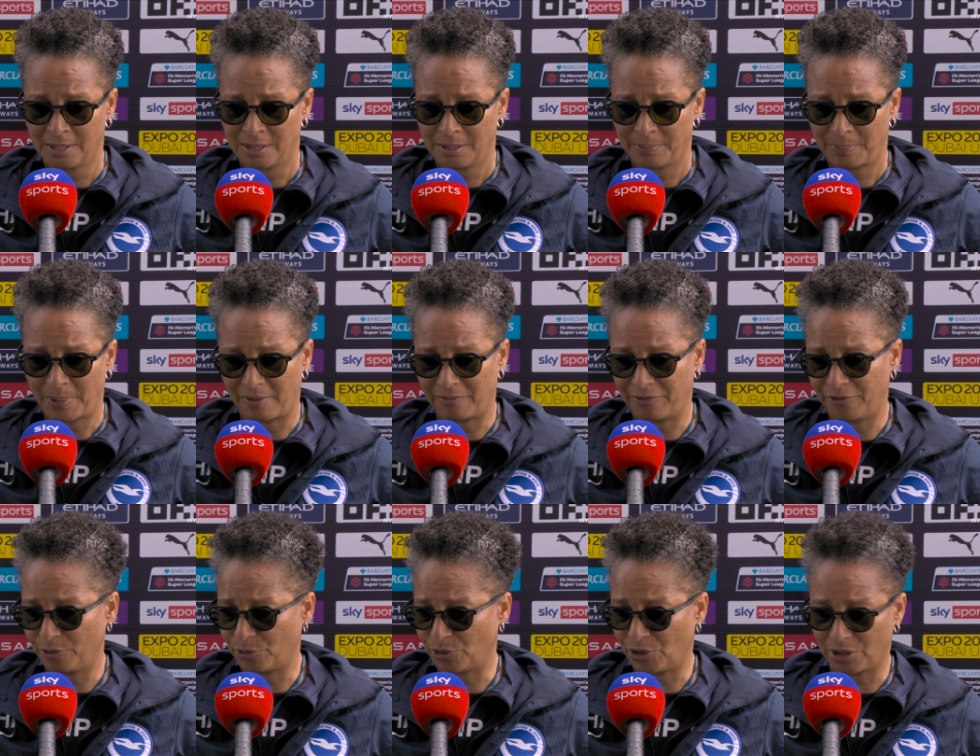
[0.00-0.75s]
But
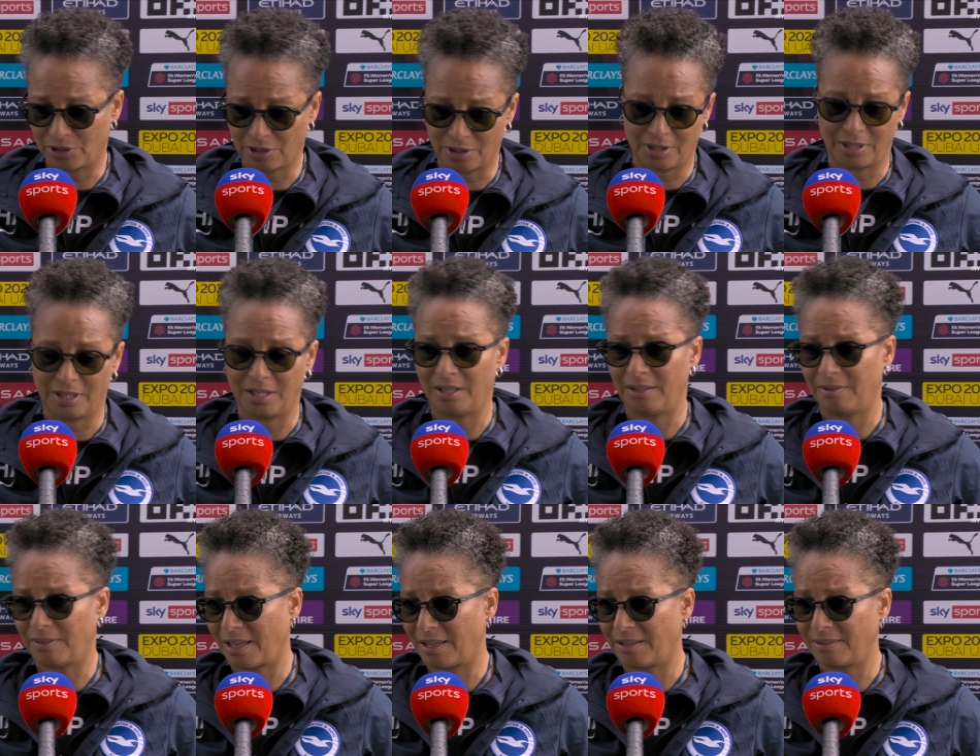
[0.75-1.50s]
unfortunately,
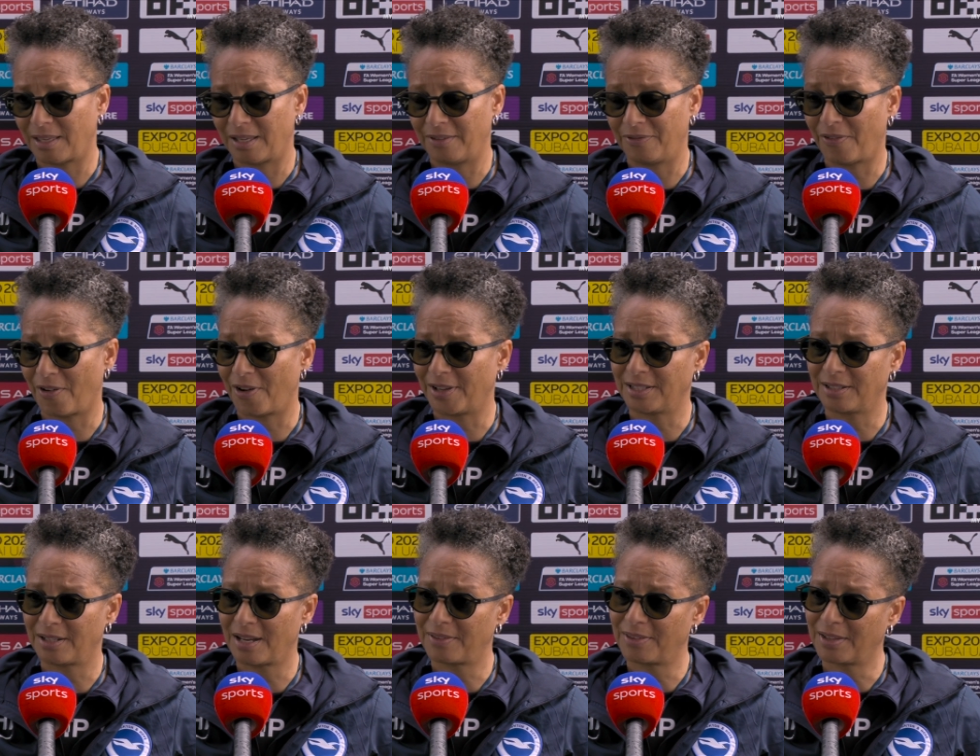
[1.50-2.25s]
they, they find
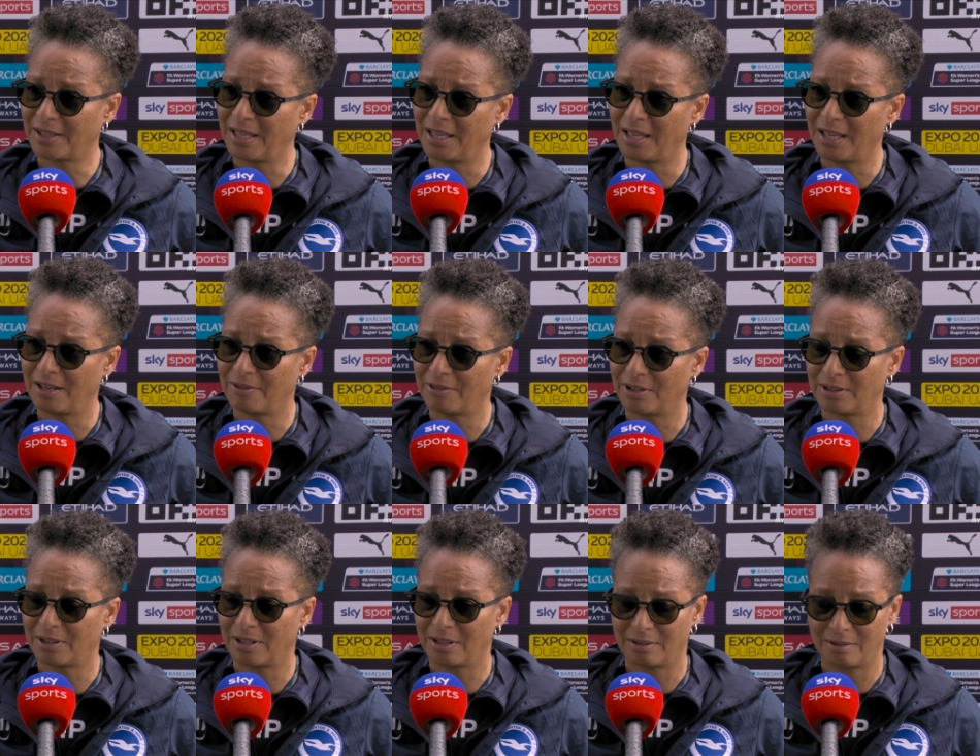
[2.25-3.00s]
another gear
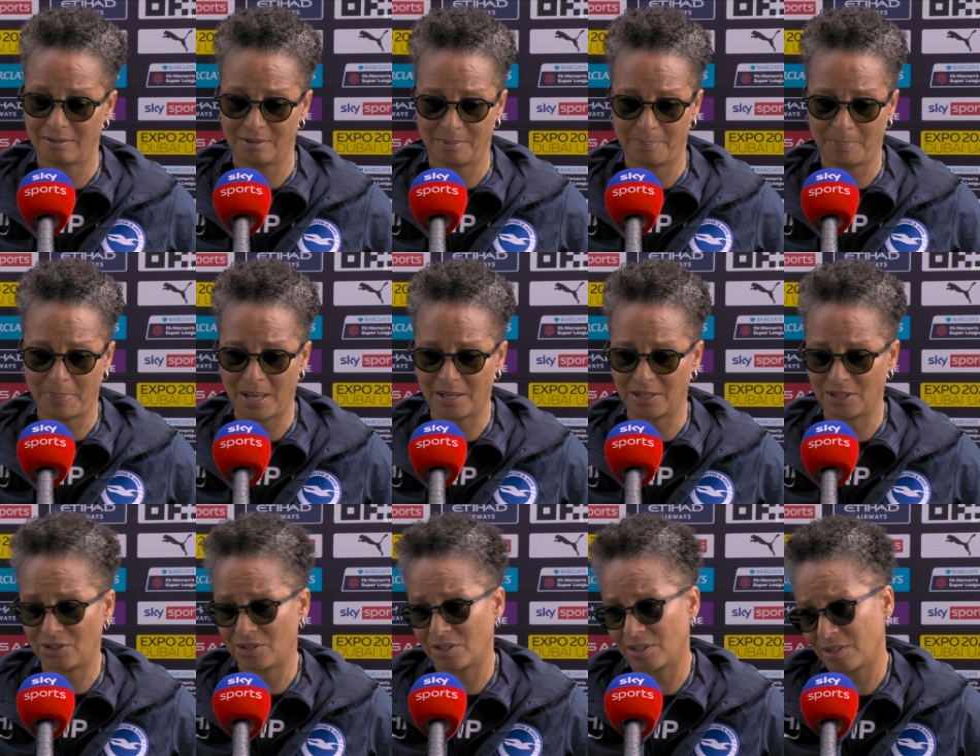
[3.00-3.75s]
and, and, and
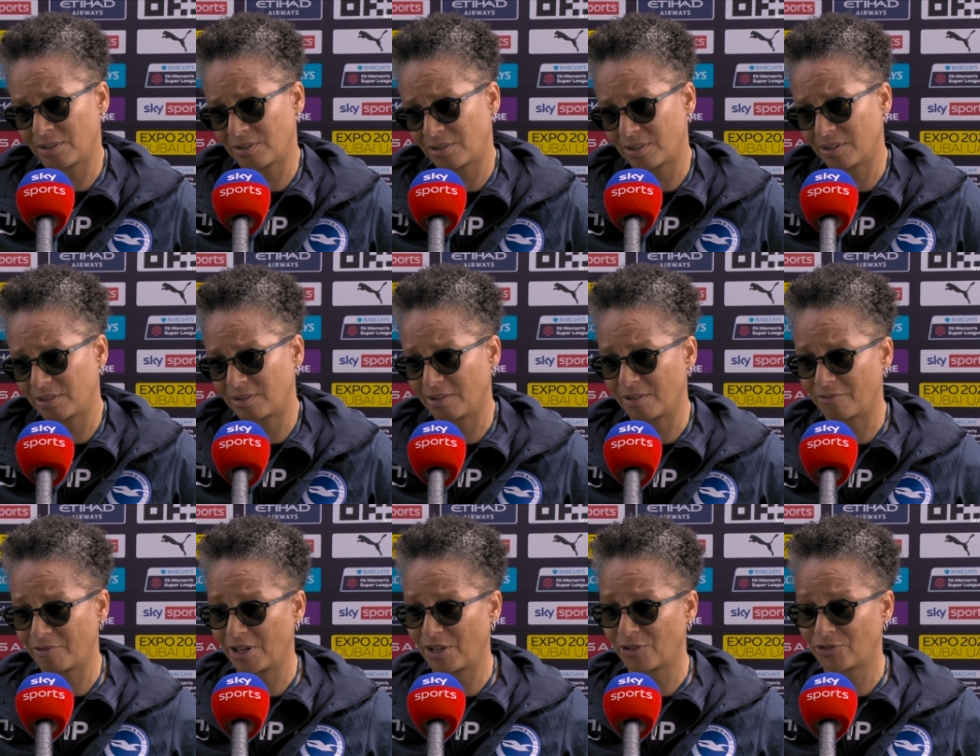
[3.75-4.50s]
punish us, and the
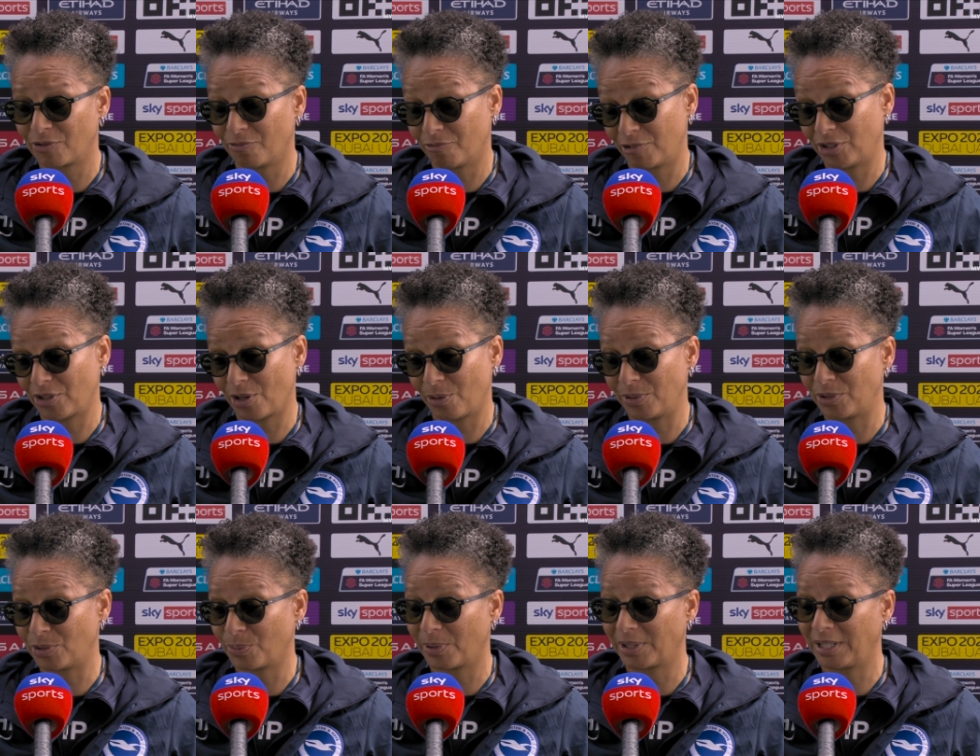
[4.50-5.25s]
re-
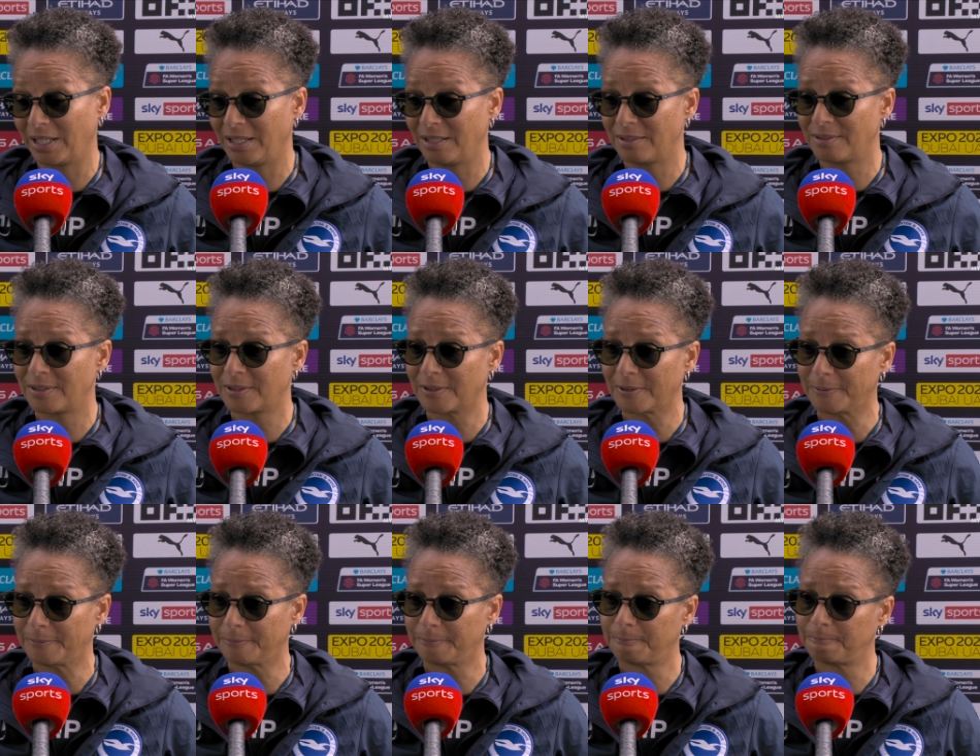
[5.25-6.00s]
result is what it is.
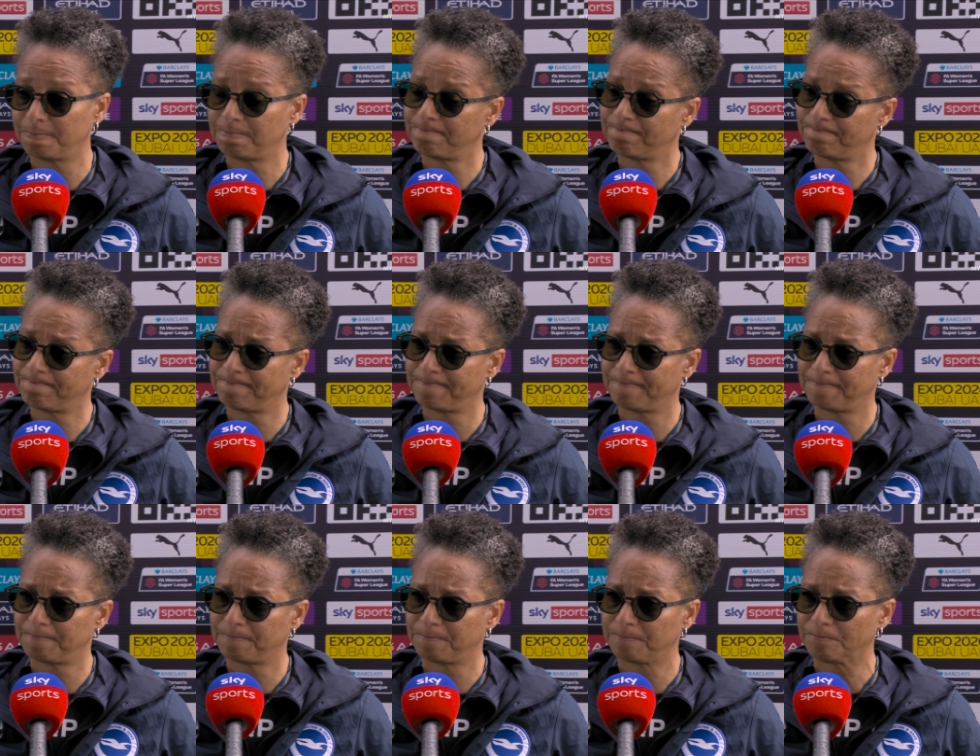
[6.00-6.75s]
Julia
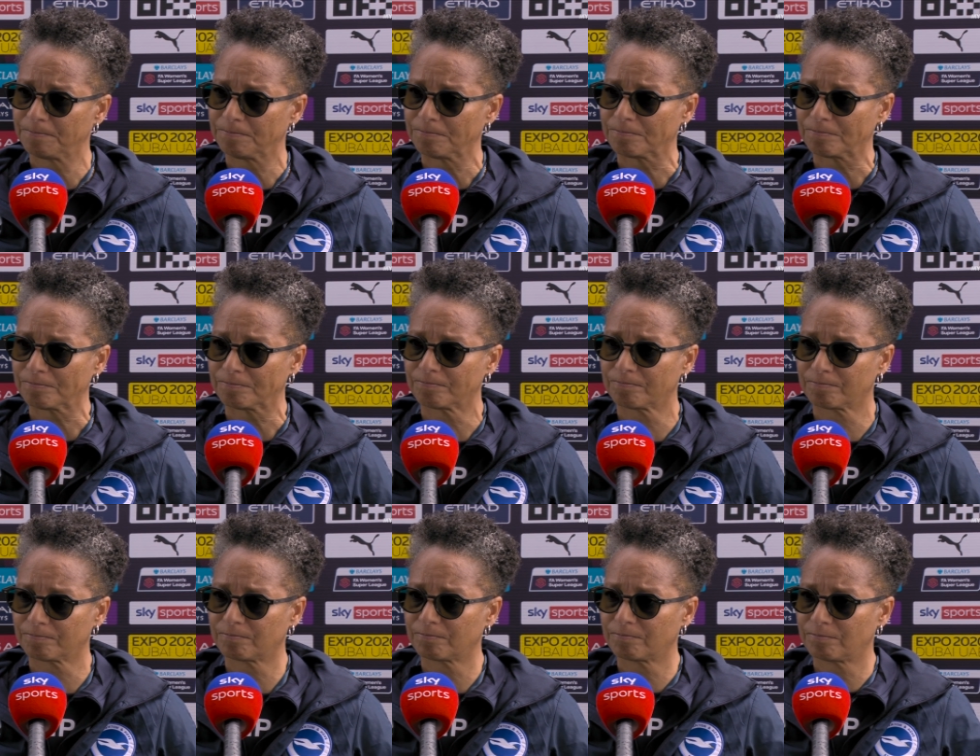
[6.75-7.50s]
Zigiotti has
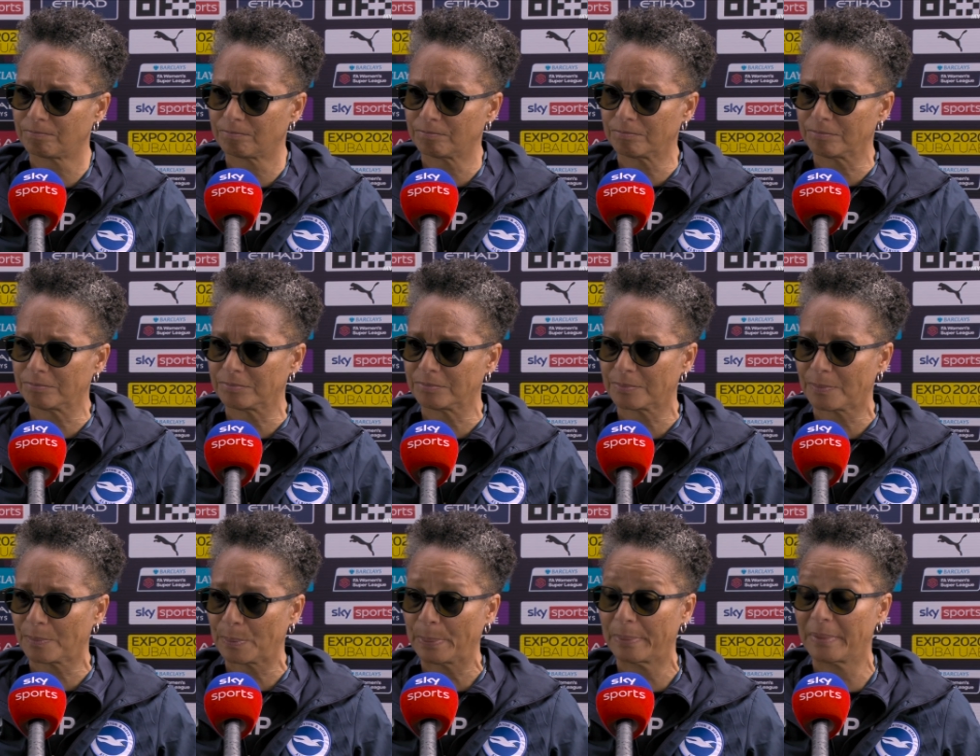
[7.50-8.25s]
scored in the last
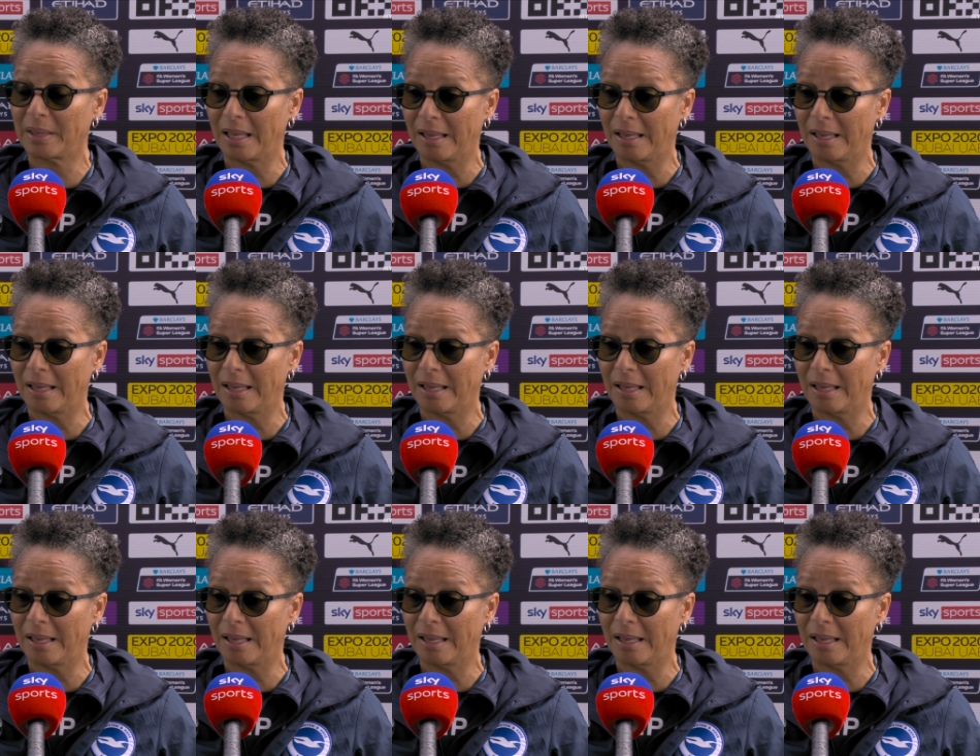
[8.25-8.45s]
two games yeah.